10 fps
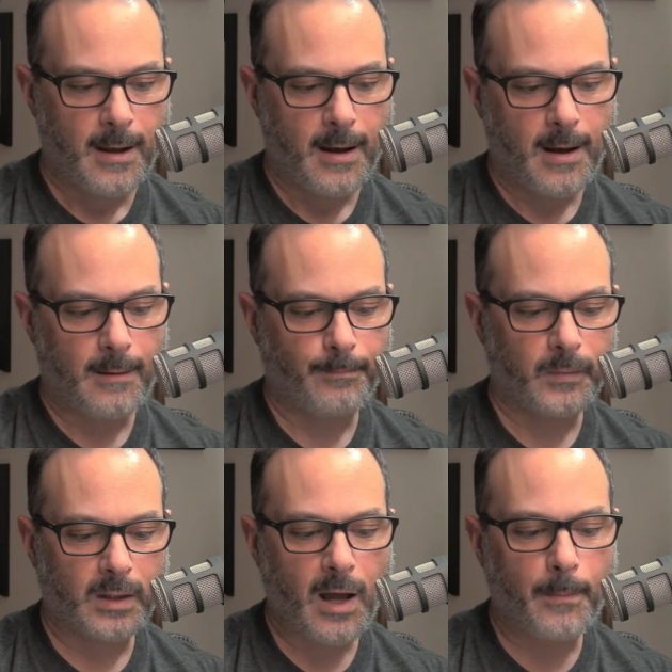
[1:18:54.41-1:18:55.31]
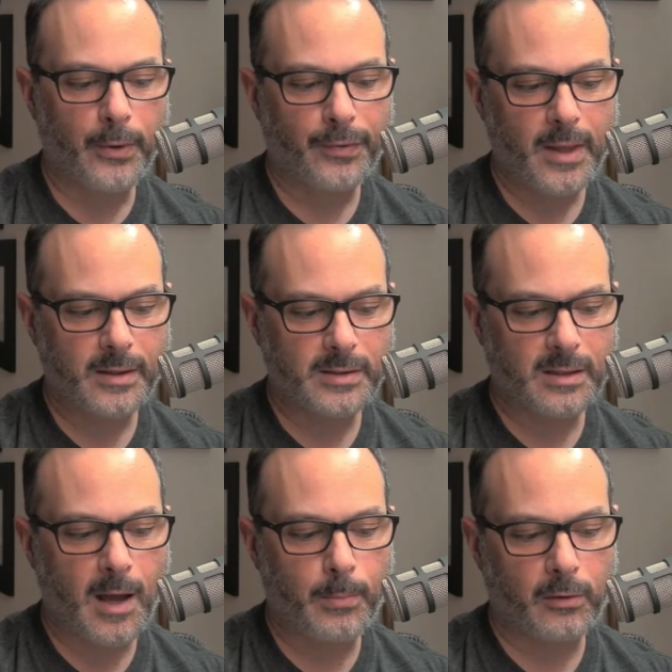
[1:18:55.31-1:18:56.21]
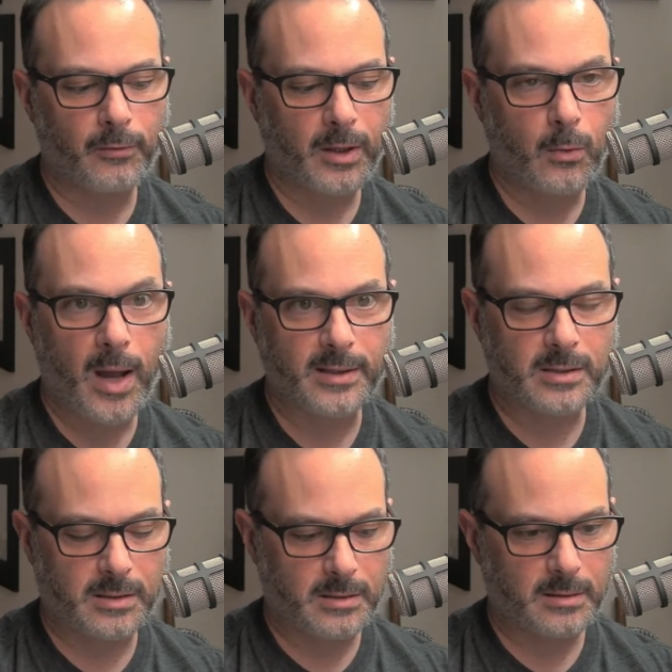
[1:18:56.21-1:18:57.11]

A uh, couple things, couple requests